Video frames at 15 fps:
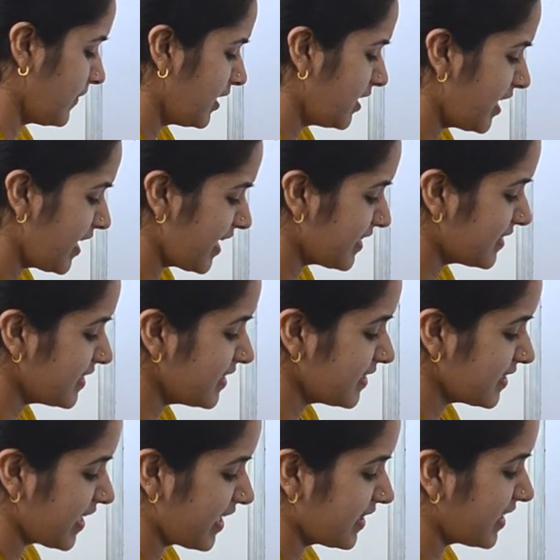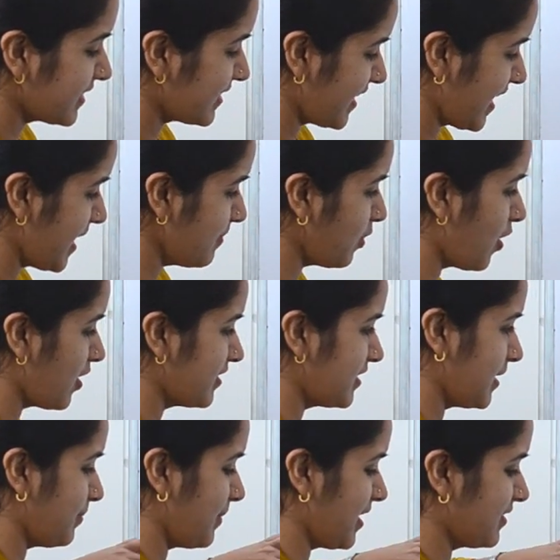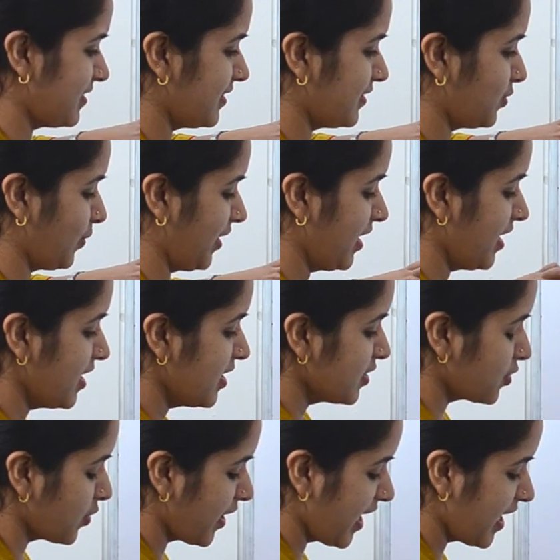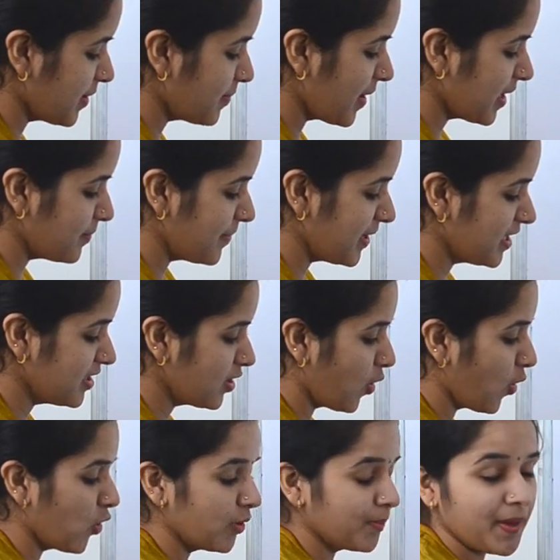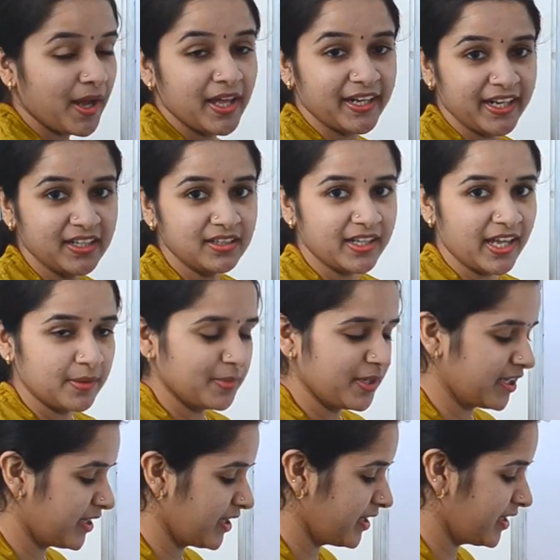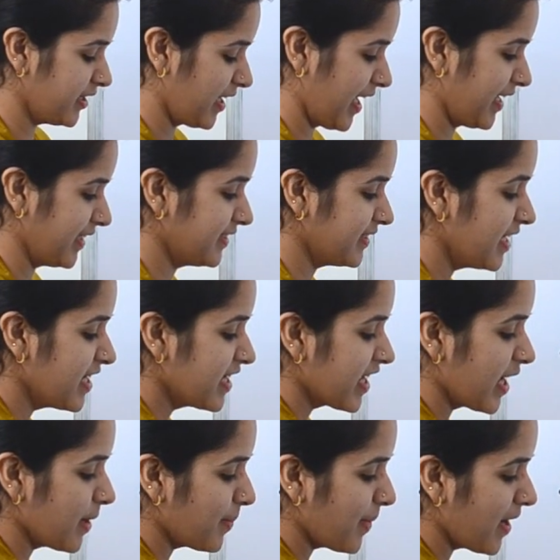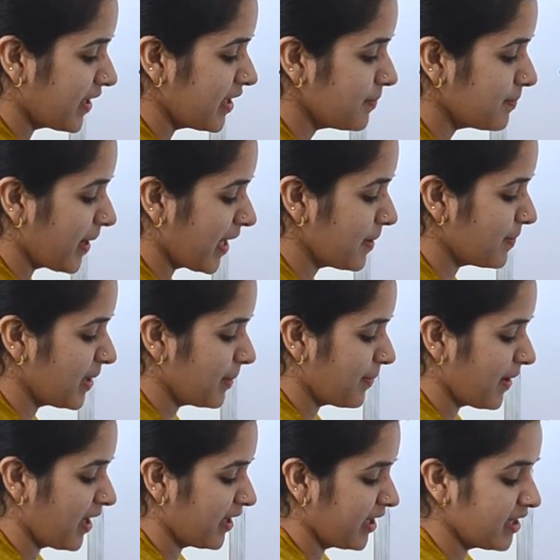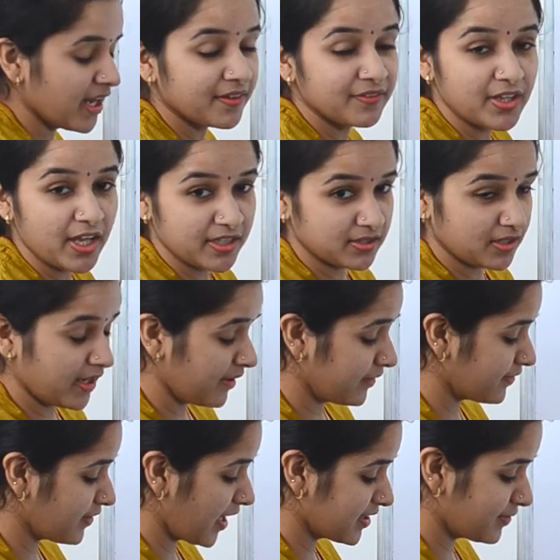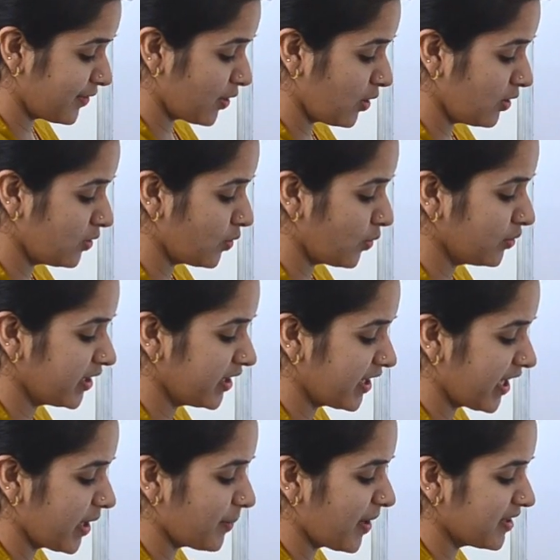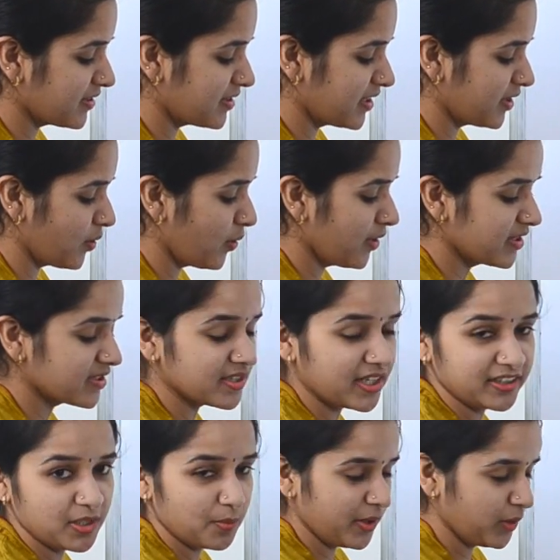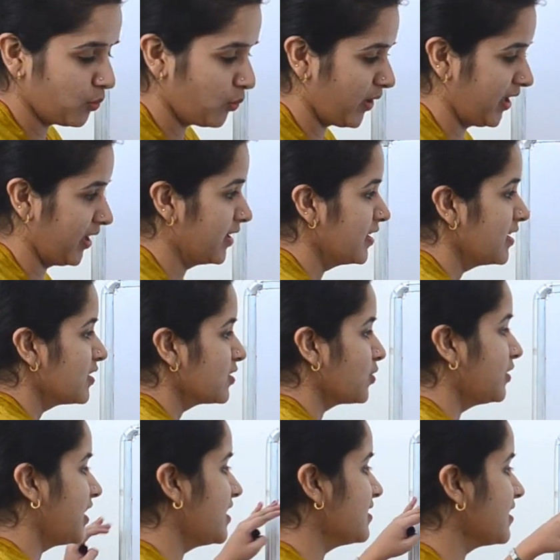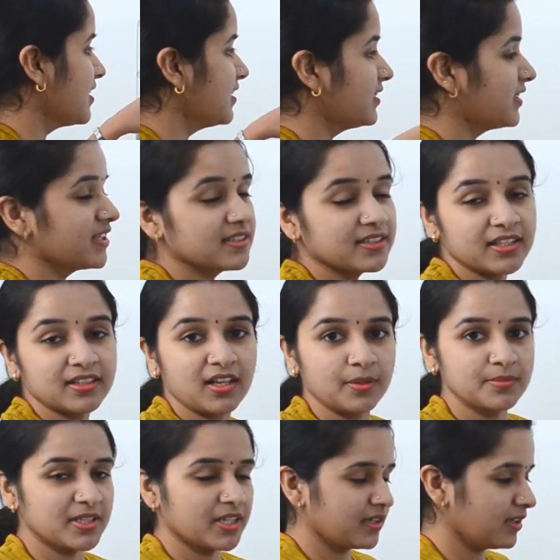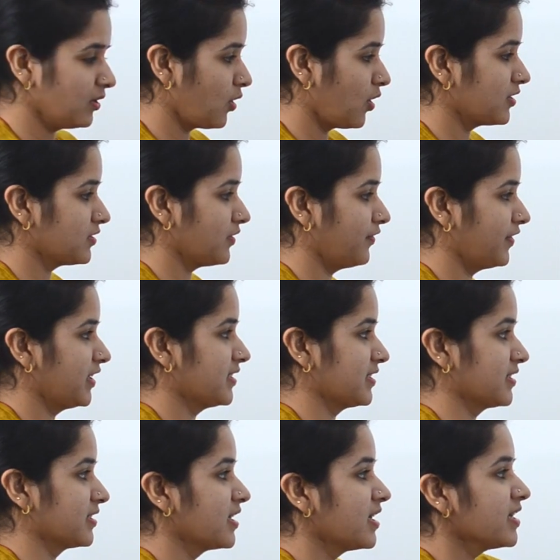The next is the same concept as this one. So A by B the whole par N can be written it as A par N by B par N, and we all know that A par 0 is nothing but 1. So these are the things that comes under laws of indices.